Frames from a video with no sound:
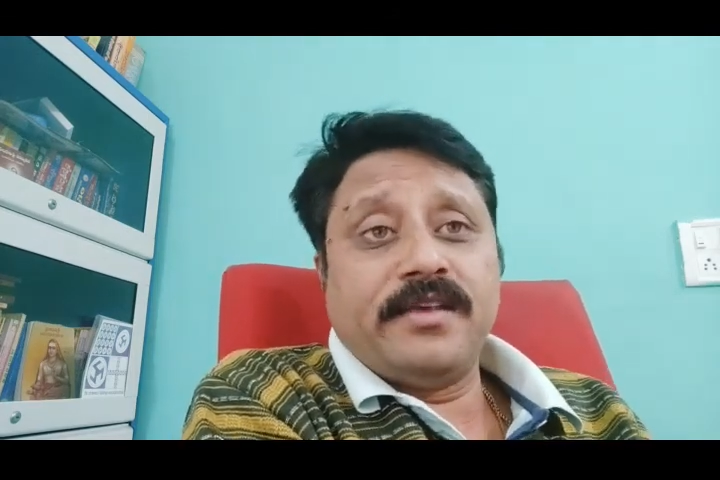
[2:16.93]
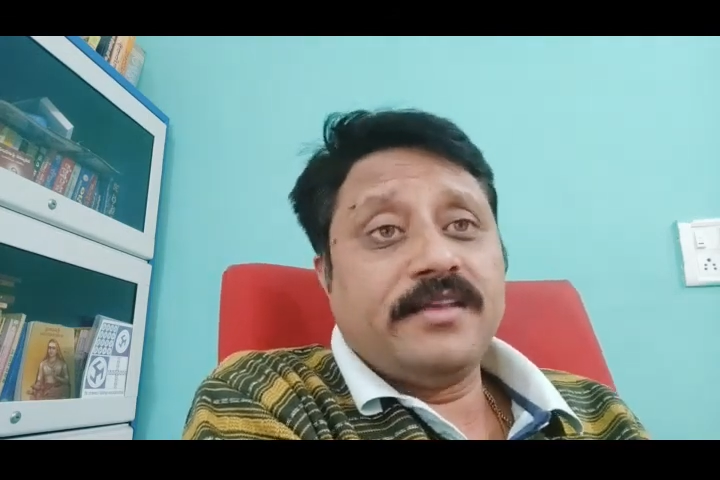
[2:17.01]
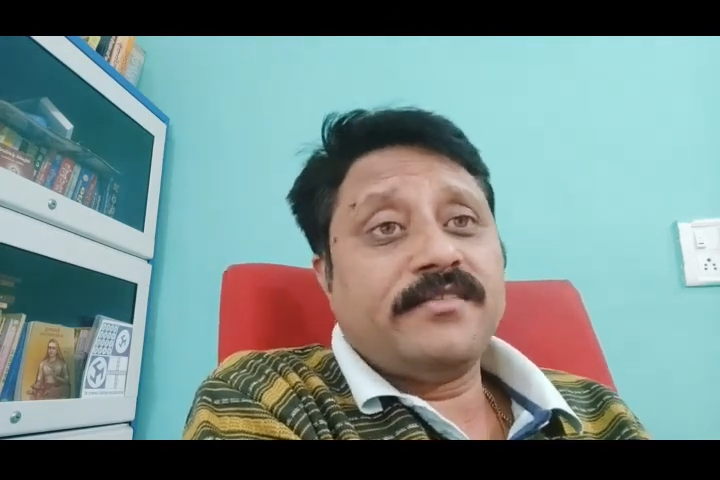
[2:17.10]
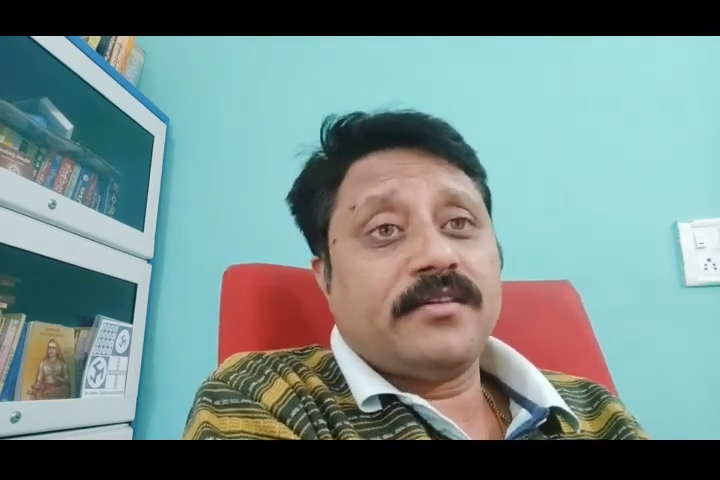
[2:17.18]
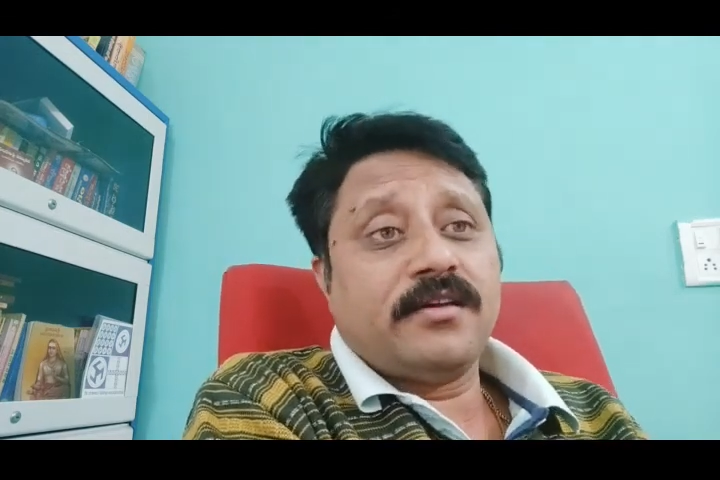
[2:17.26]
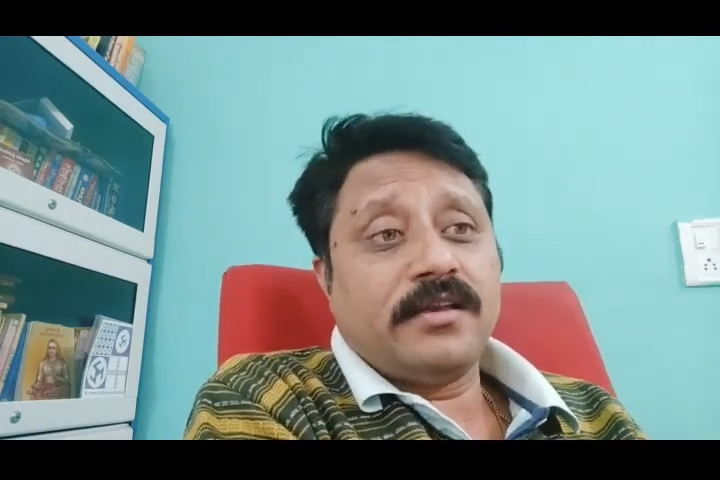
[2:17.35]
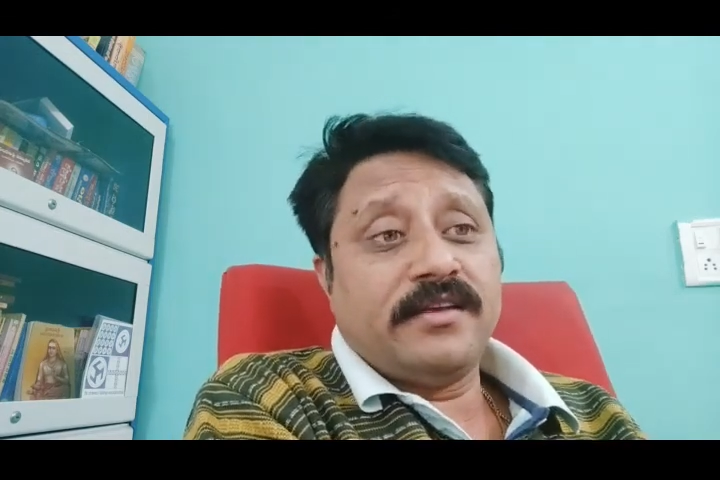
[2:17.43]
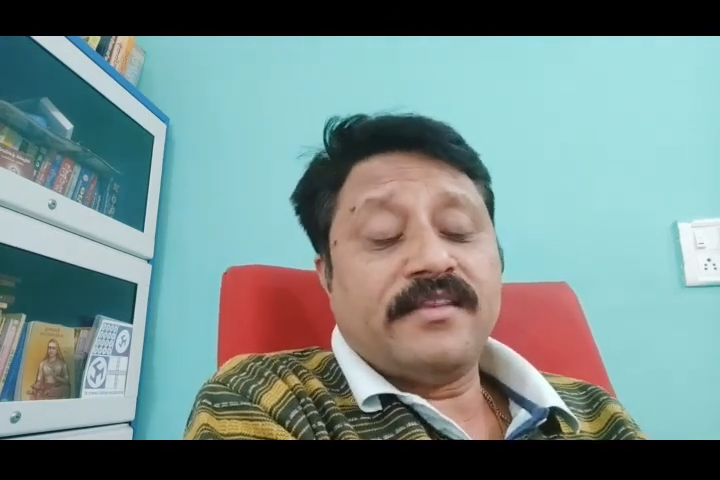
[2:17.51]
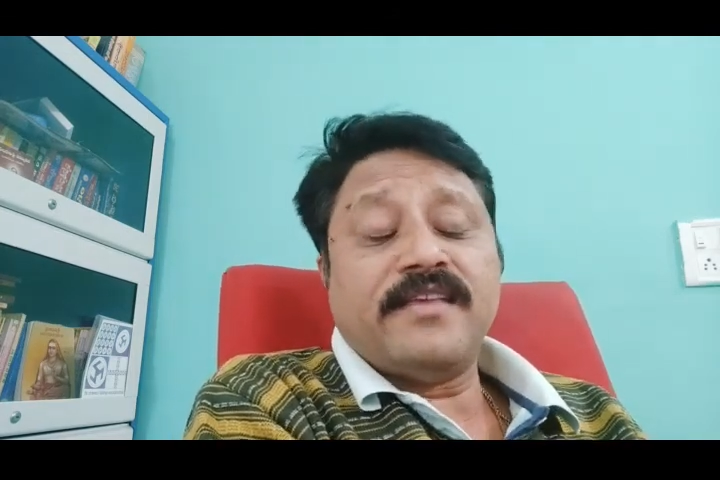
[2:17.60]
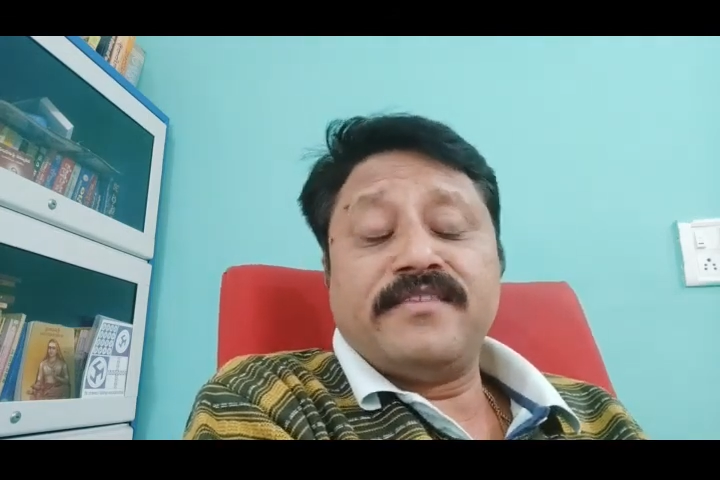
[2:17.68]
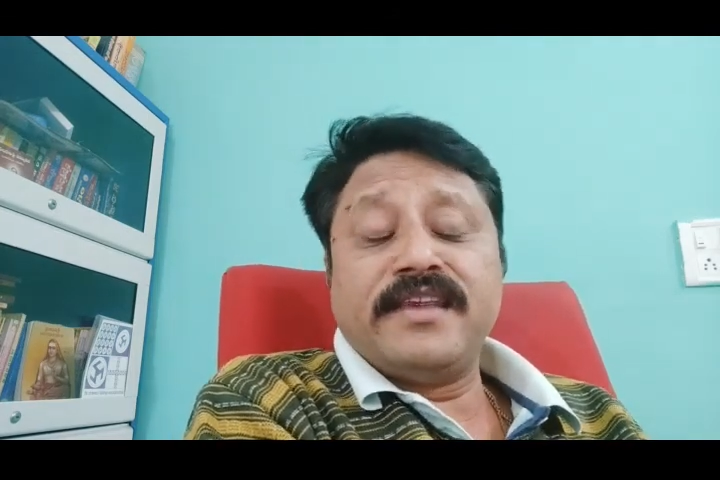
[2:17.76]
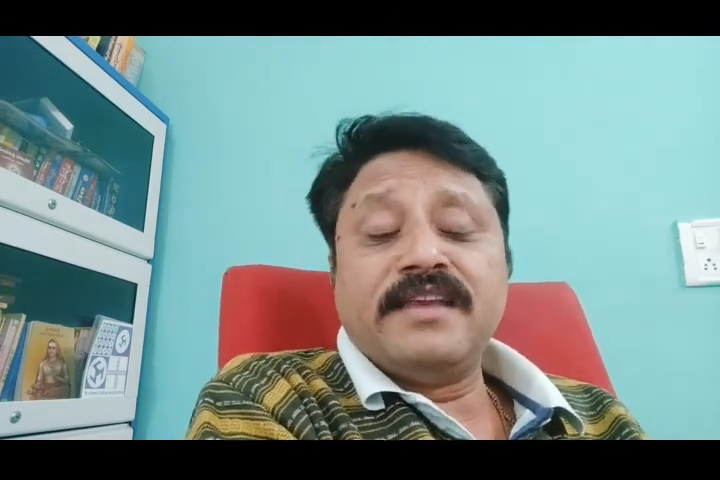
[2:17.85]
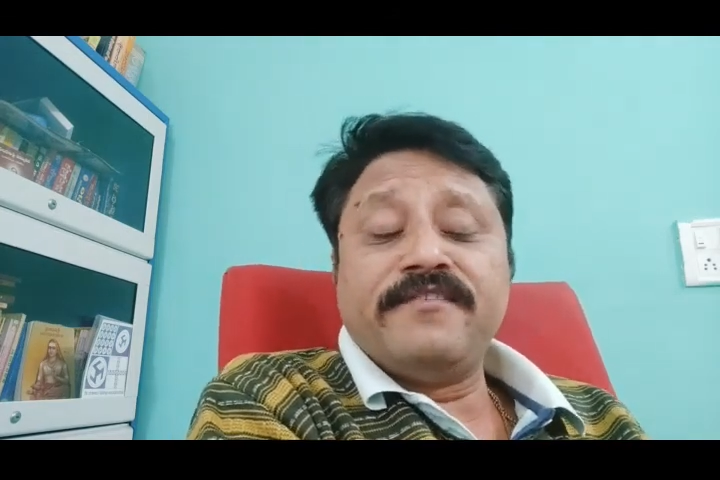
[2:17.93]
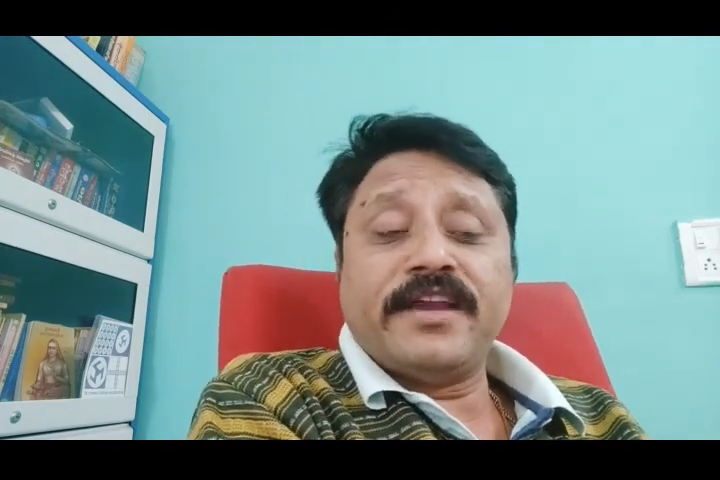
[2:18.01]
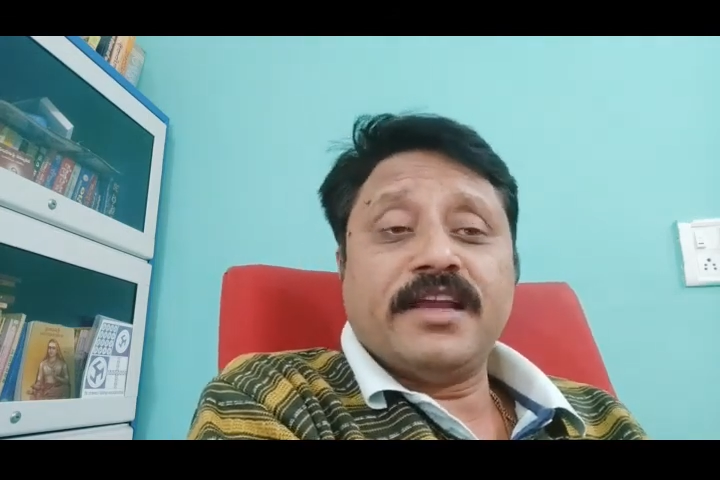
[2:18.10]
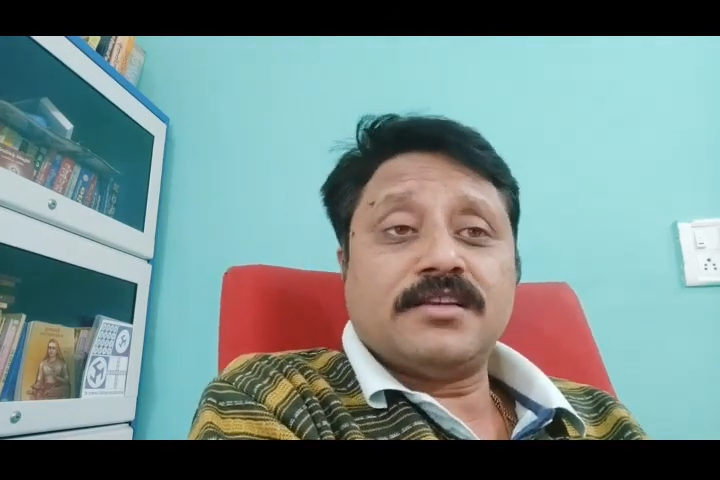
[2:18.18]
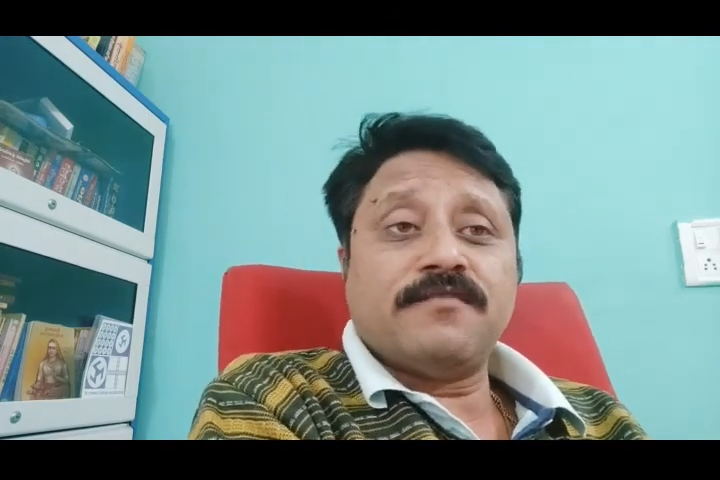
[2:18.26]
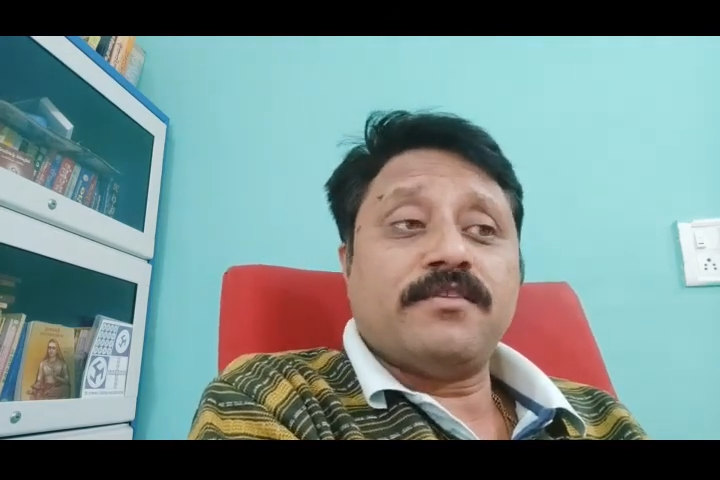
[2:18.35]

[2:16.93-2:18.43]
He's a significator